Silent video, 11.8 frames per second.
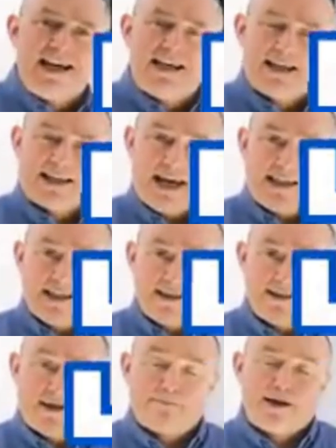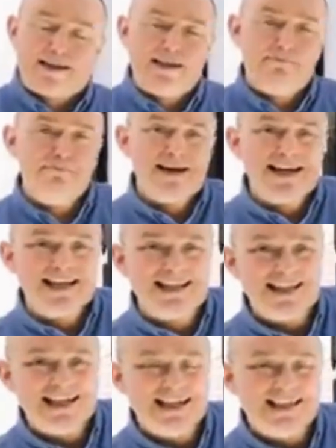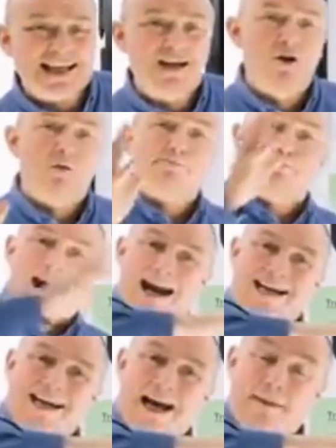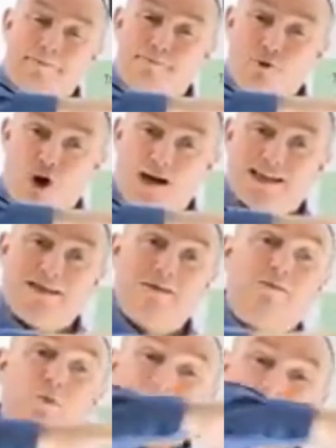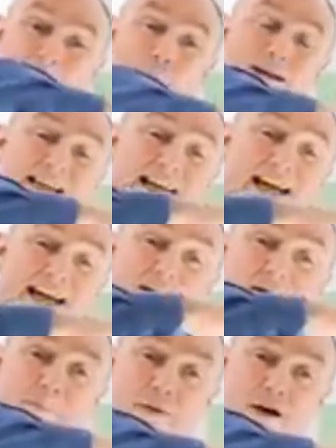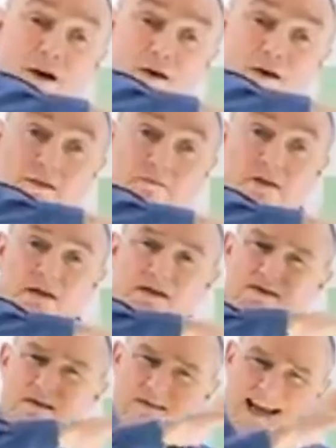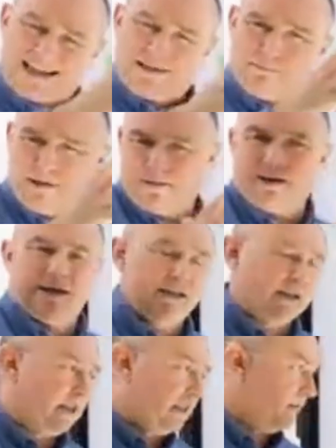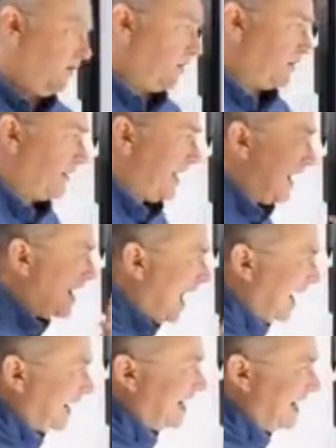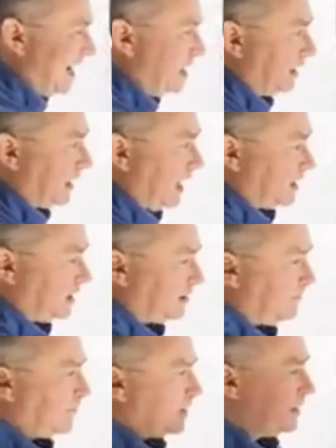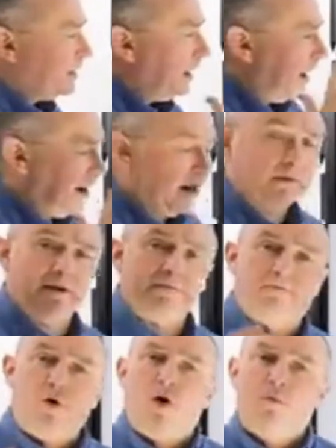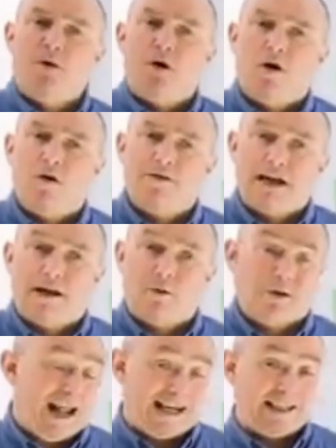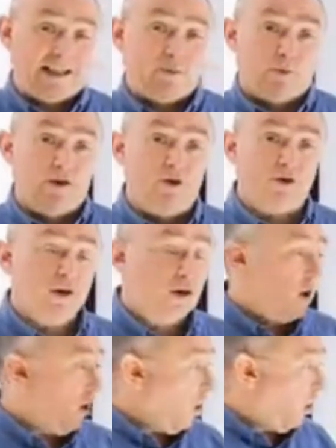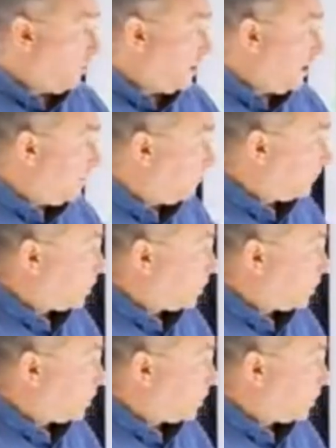indicators. That basically means they look back at price, what's happened in the past. So that maybe is a disadvantage. They're lagging indicators. Another form of technical analysis we use are the